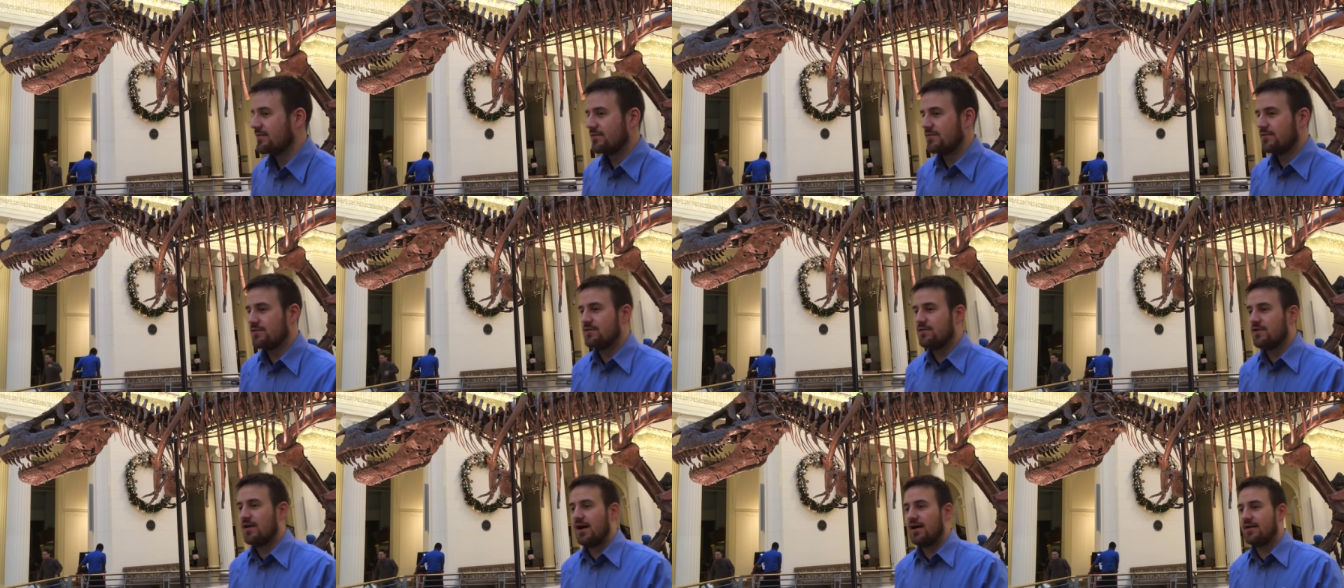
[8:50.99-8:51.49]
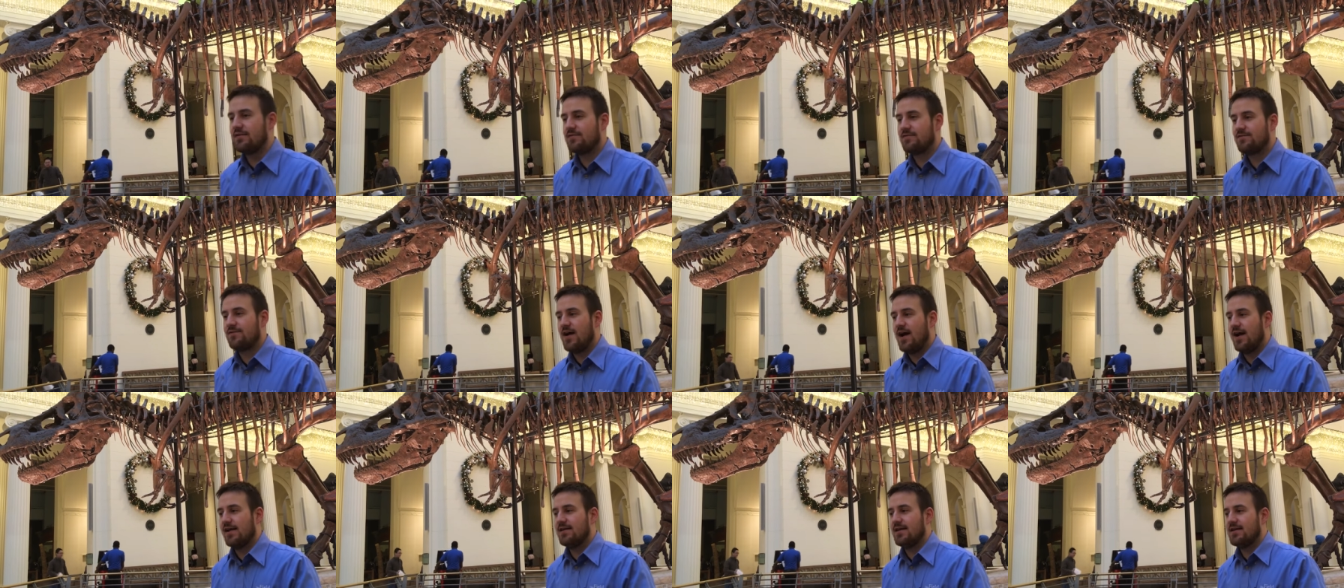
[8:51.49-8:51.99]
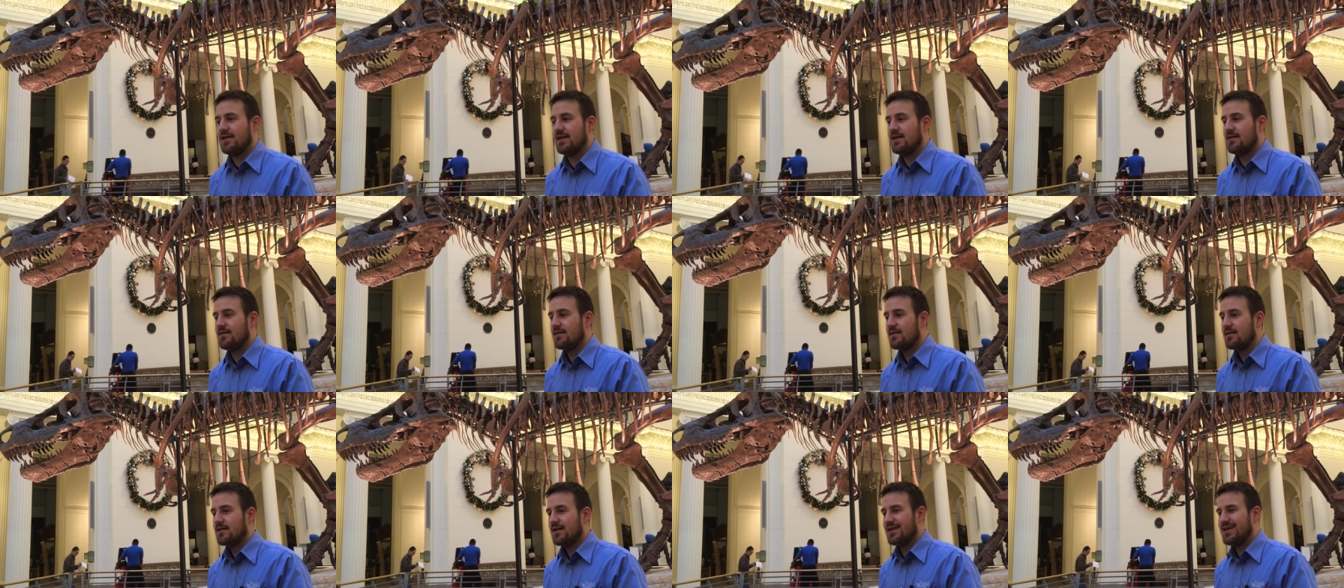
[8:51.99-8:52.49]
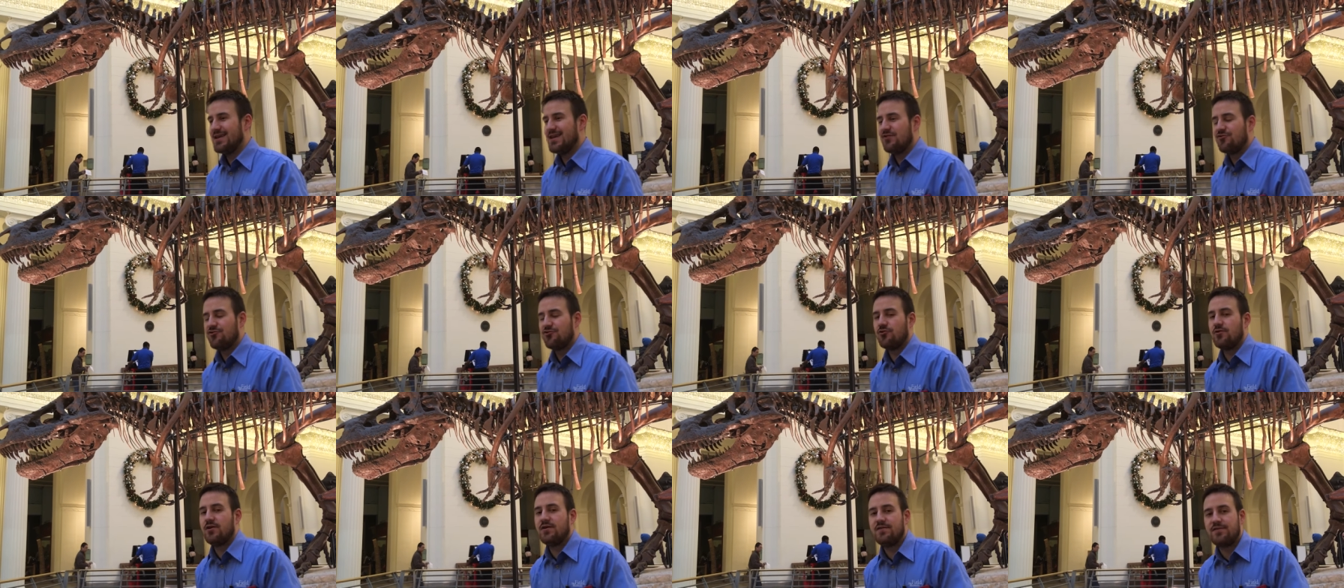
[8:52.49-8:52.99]
So did you guys find any
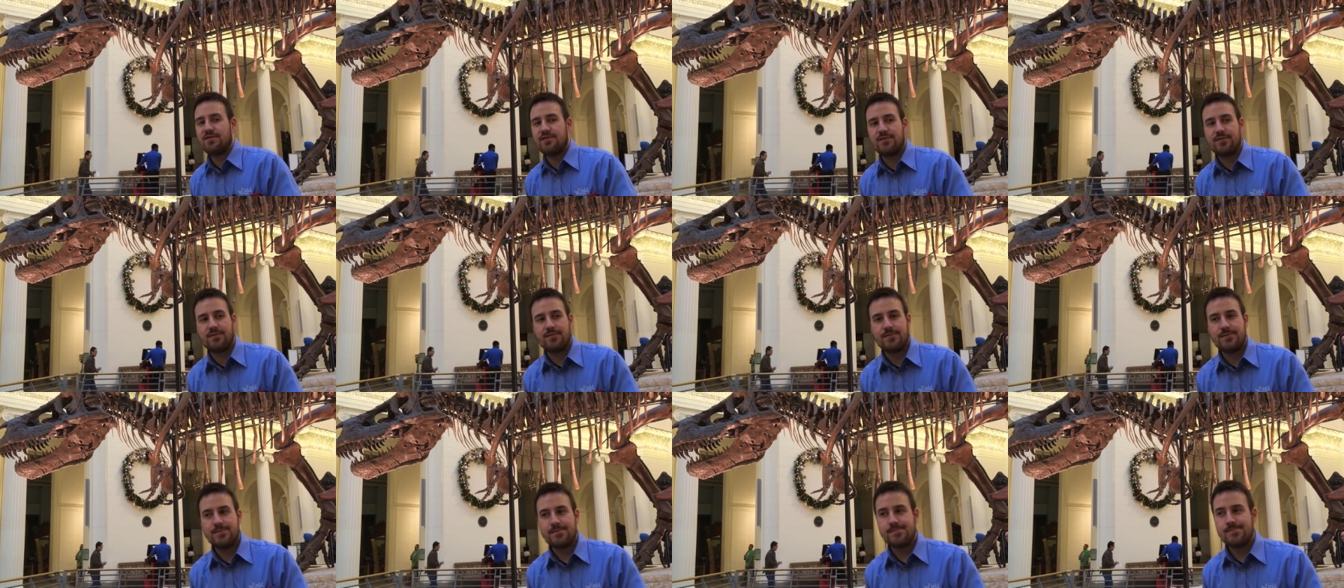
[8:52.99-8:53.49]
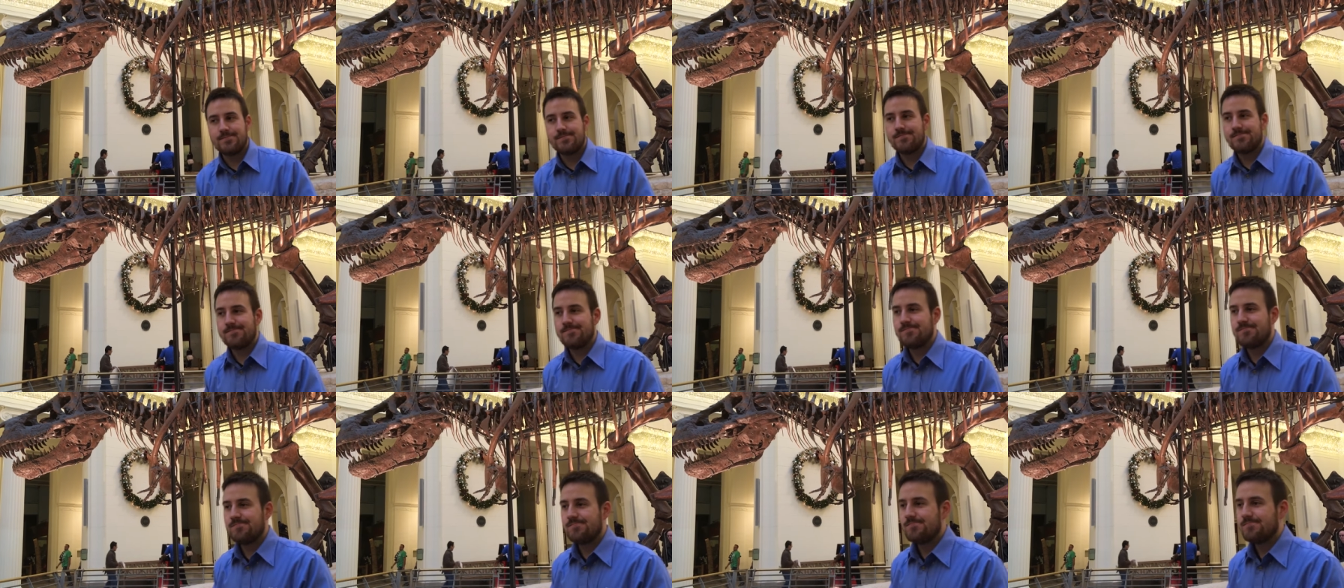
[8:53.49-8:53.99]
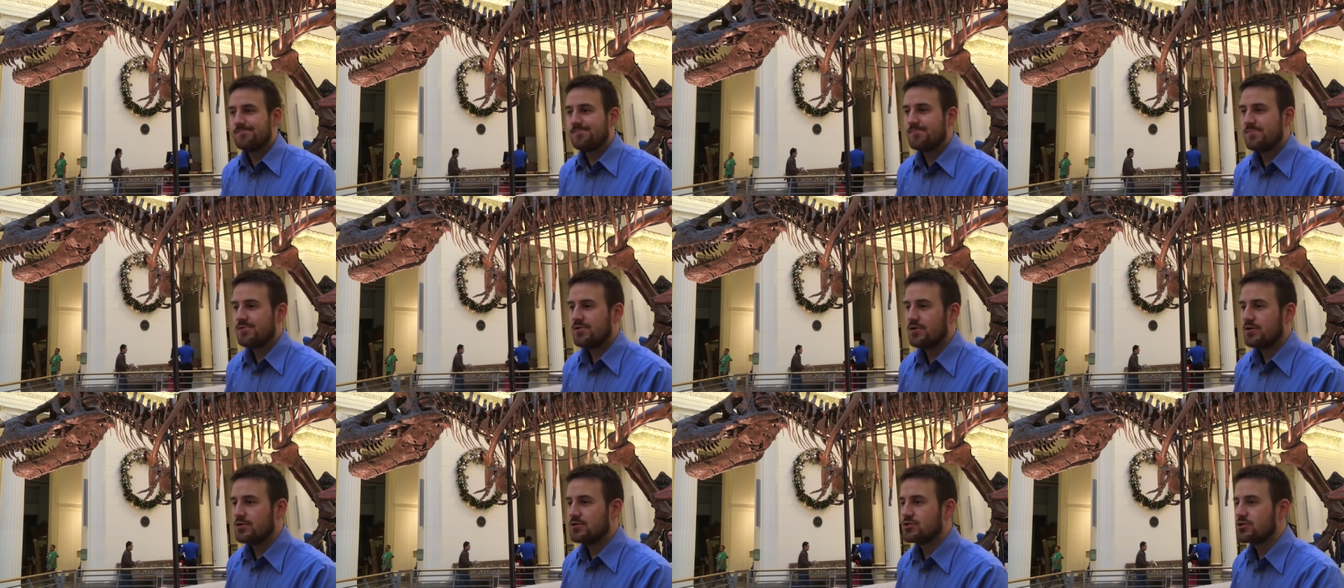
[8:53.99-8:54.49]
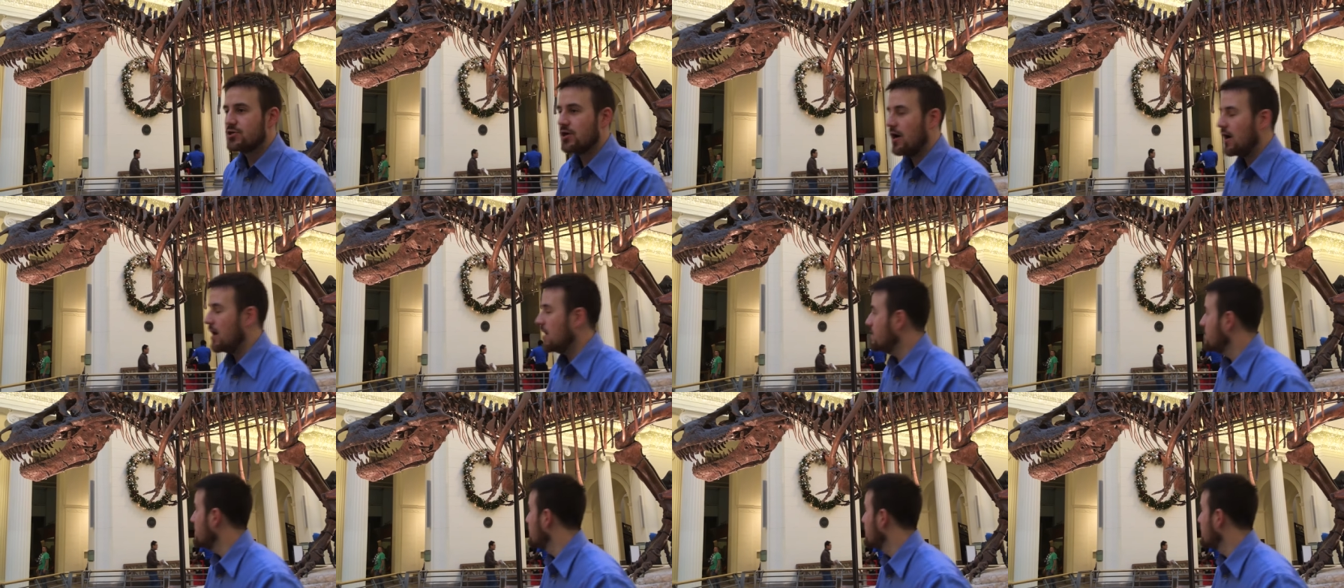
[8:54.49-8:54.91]
injuries? Jaw. Jaw?